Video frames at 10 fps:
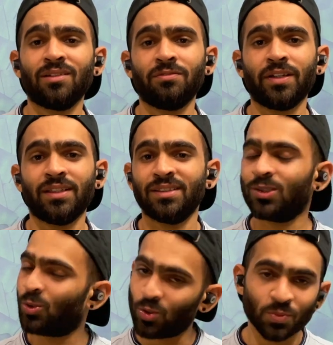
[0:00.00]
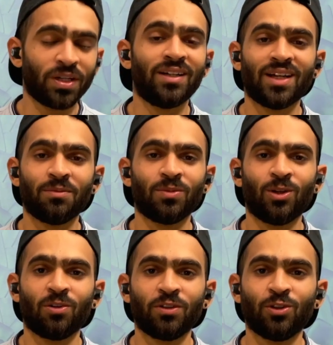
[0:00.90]
some friends, go spend time
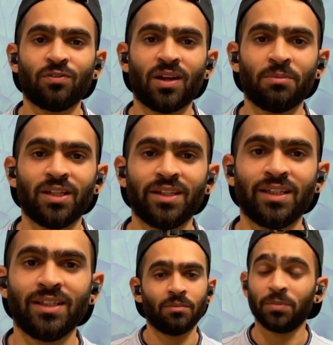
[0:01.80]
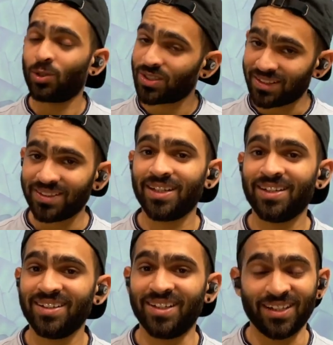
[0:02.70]
along with your family, because at the
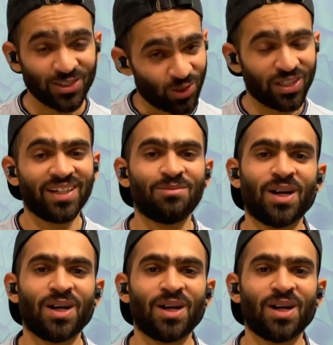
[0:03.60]
end, it is all that